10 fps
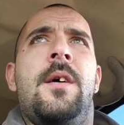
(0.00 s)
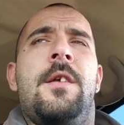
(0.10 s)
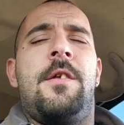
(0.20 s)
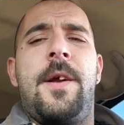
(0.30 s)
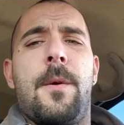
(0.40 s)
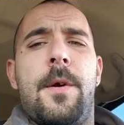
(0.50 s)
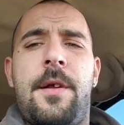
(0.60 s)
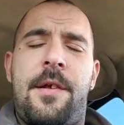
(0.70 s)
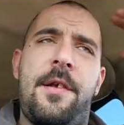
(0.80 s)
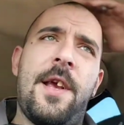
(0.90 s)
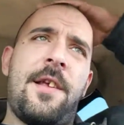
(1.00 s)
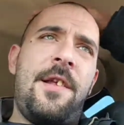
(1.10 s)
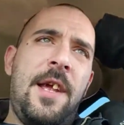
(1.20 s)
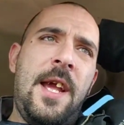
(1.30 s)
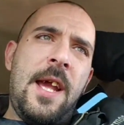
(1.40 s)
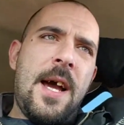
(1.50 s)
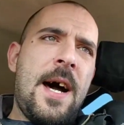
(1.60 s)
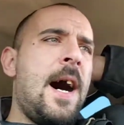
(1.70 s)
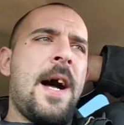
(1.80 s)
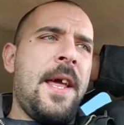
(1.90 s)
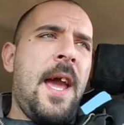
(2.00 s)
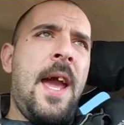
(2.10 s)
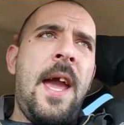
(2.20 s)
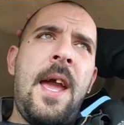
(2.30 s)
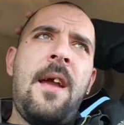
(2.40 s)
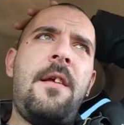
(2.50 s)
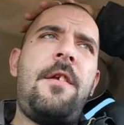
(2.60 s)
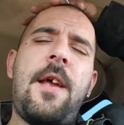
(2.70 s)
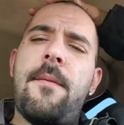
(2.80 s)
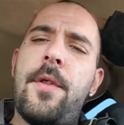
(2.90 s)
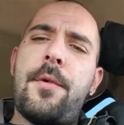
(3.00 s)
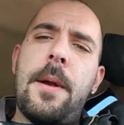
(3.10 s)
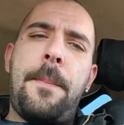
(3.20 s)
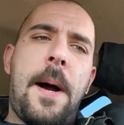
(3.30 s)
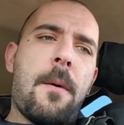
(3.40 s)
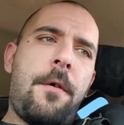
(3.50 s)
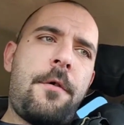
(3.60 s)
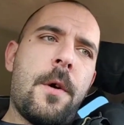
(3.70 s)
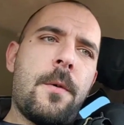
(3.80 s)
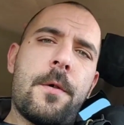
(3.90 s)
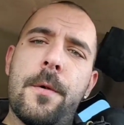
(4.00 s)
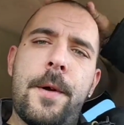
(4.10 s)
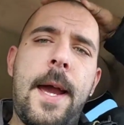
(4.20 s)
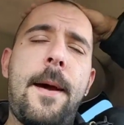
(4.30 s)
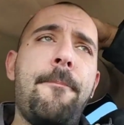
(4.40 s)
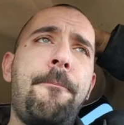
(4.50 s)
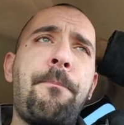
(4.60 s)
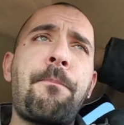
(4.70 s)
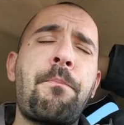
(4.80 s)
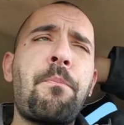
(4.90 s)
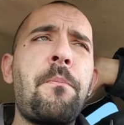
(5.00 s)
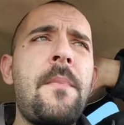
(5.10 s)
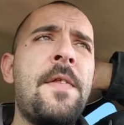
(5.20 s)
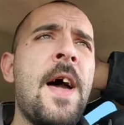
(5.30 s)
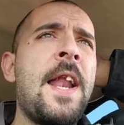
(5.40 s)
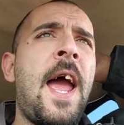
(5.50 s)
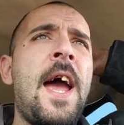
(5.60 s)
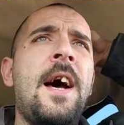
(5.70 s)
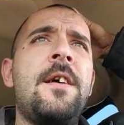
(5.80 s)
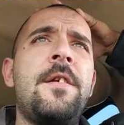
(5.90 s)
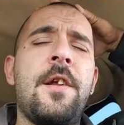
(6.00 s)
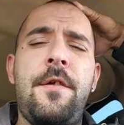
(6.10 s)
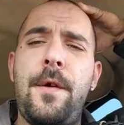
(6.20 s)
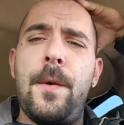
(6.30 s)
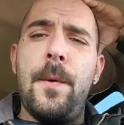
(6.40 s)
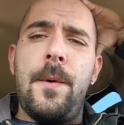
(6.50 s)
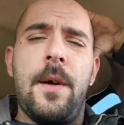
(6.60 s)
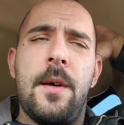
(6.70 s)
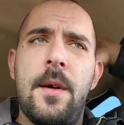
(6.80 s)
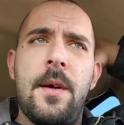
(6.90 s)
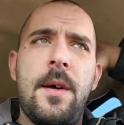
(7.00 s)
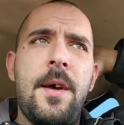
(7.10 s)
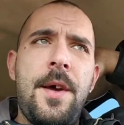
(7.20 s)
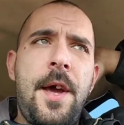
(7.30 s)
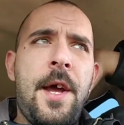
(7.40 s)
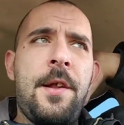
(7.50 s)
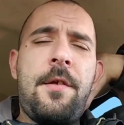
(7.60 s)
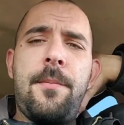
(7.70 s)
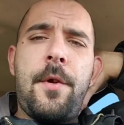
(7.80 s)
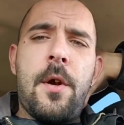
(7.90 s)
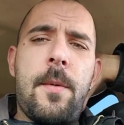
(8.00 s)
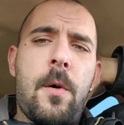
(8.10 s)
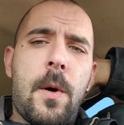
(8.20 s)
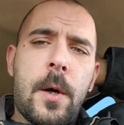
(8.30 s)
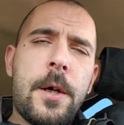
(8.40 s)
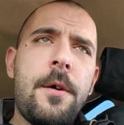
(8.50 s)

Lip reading: 0 to 60 on a 7.3 Power Stroke crew cab that has a tune and some turbo work.